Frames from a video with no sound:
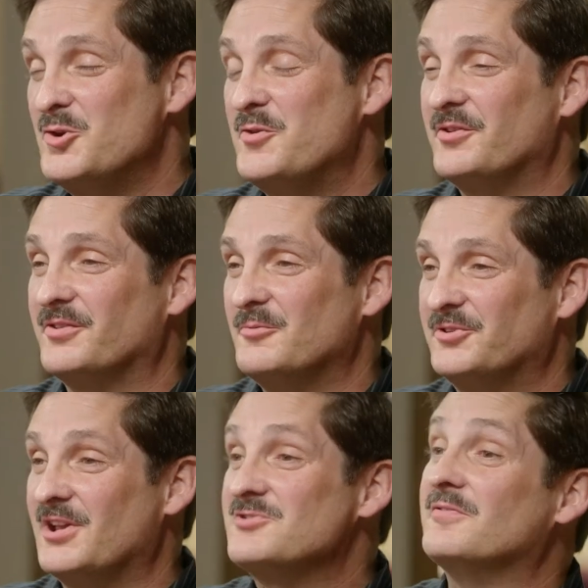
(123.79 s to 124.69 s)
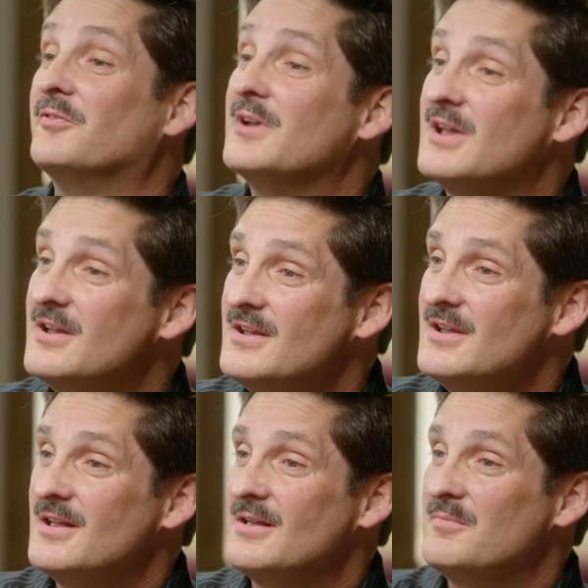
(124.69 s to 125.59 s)
truth is it will set you free.
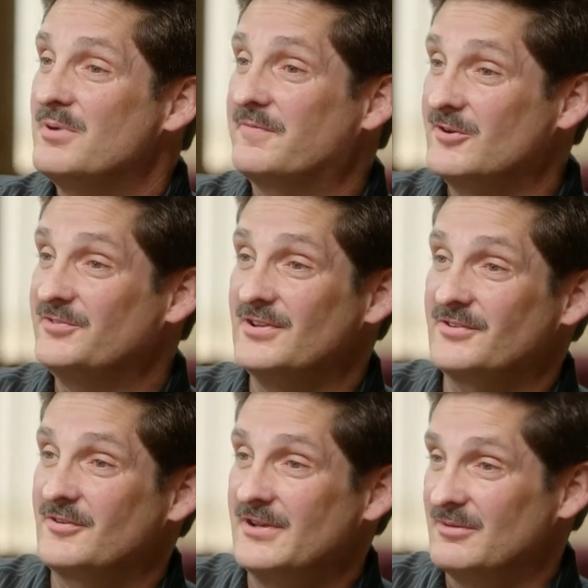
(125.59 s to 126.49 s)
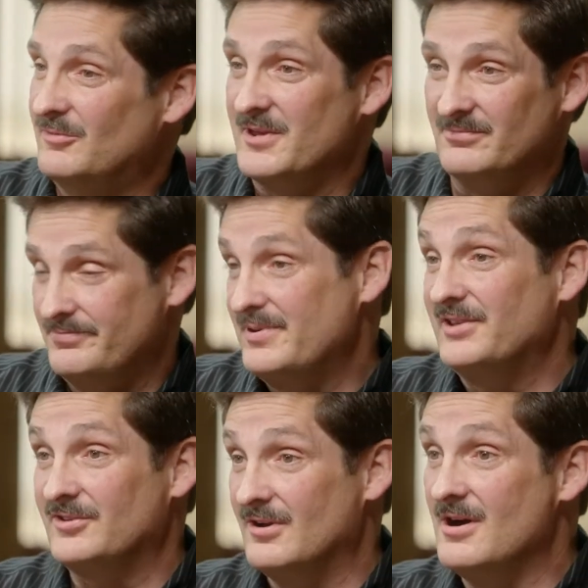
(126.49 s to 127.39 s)
But first, it's going to really
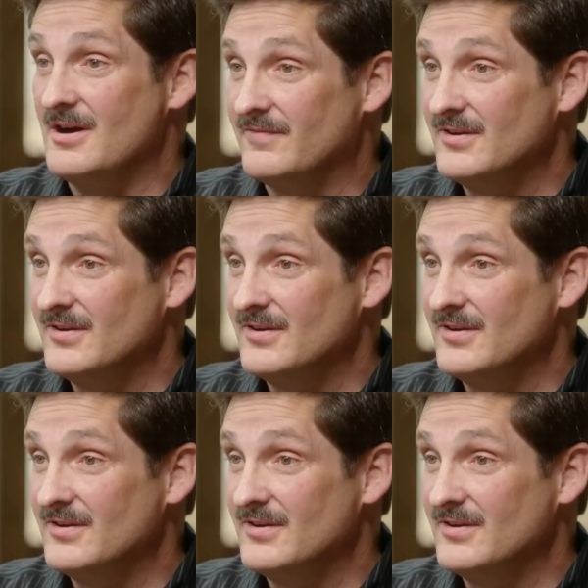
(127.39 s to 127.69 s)
piss you off.